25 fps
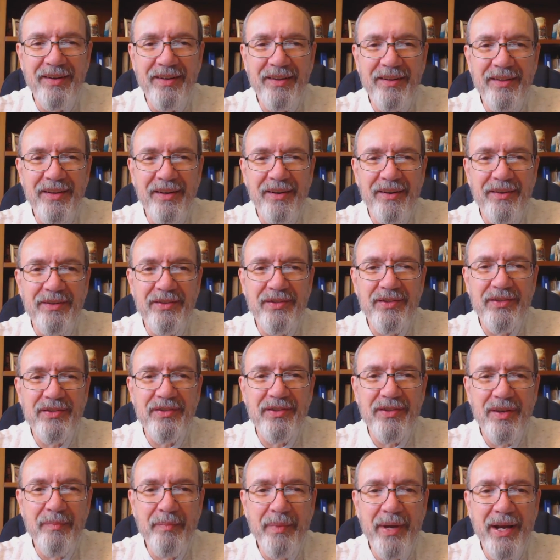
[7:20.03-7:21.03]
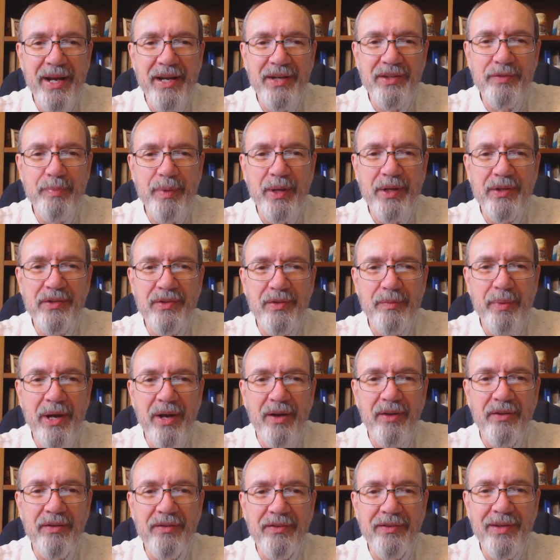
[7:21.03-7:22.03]
there's some aspects
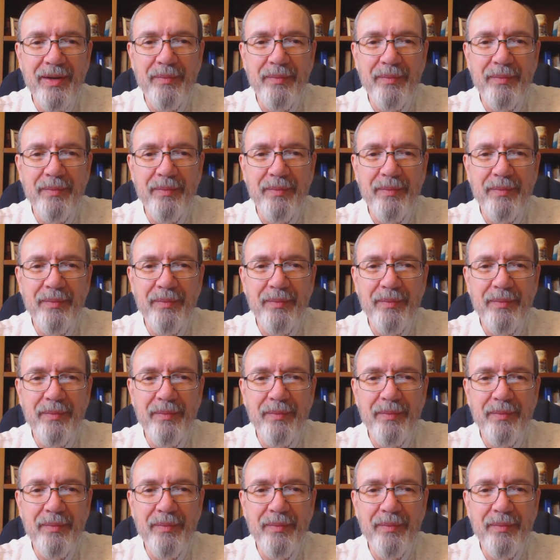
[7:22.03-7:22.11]
about